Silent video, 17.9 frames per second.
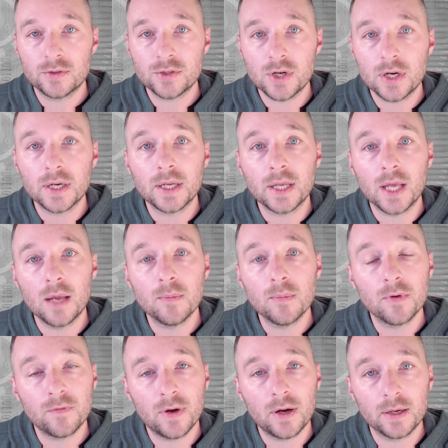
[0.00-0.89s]
trying to
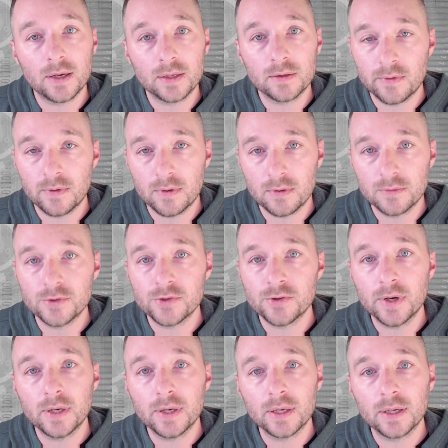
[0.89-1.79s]
gamify their own
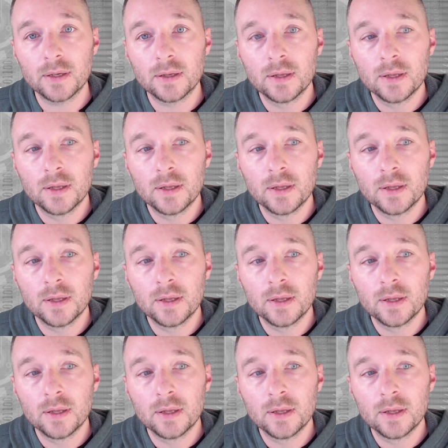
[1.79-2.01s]
training.